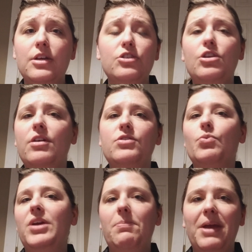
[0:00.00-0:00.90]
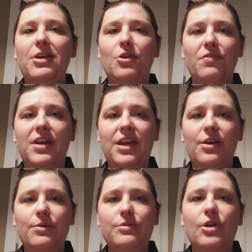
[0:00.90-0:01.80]
so you don't have to remake your
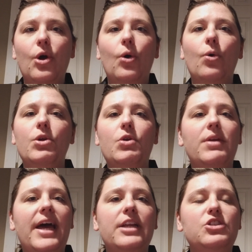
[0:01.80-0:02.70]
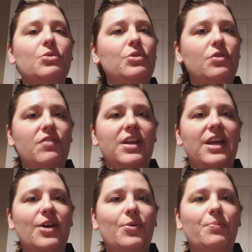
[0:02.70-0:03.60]
videos, or you can add it to a new
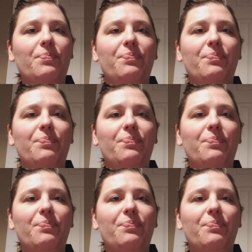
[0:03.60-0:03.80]
video.